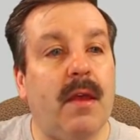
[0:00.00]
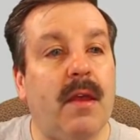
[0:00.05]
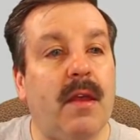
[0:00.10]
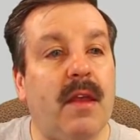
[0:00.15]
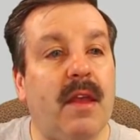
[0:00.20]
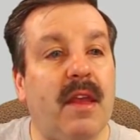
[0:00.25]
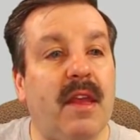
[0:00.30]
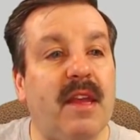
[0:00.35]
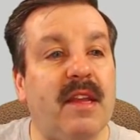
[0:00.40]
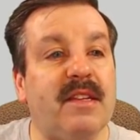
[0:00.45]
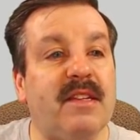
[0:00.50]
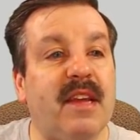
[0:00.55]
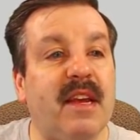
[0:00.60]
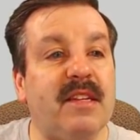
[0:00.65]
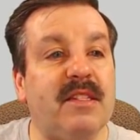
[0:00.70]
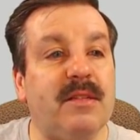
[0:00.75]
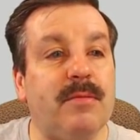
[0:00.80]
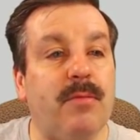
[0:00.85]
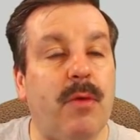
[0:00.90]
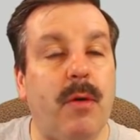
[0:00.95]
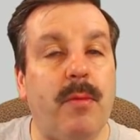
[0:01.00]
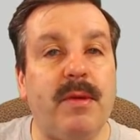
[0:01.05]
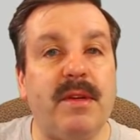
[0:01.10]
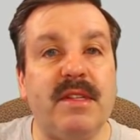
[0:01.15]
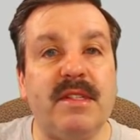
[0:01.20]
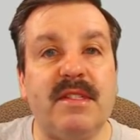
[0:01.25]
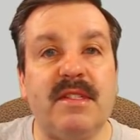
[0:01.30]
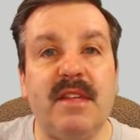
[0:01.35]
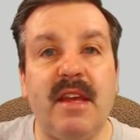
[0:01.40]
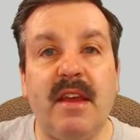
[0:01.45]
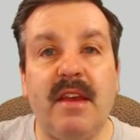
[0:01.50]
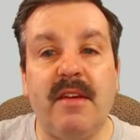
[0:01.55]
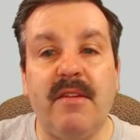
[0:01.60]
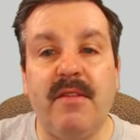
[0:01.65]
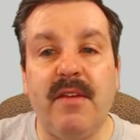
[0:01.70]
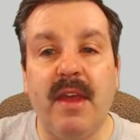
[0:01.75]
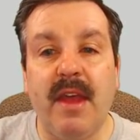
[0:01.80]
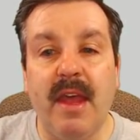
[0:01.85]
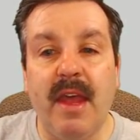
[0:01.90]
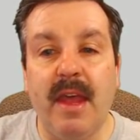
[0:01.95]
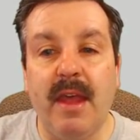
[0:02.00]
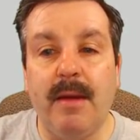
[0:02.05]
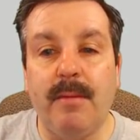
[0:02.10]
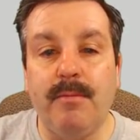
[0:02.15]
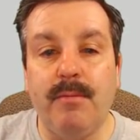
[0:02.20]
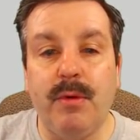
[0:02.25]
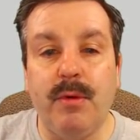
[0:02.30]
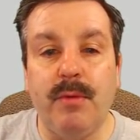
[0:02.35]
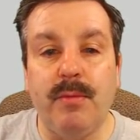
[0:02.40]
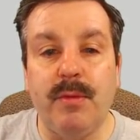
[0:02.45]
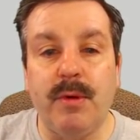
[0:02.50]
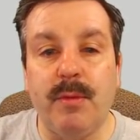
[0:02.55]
It takes a moment to save, and boom,